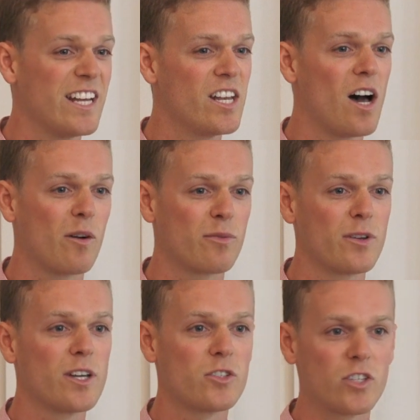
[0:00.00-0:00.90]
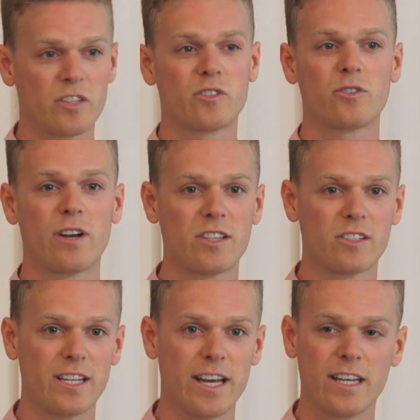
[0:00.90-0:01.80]
enough just to
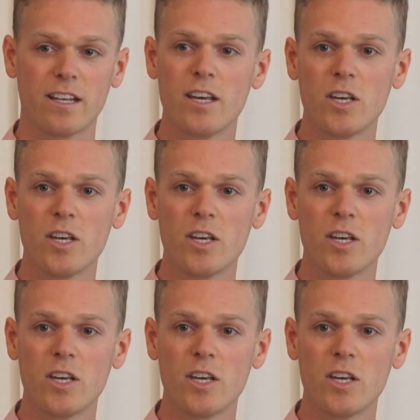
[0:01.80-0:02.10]
translate.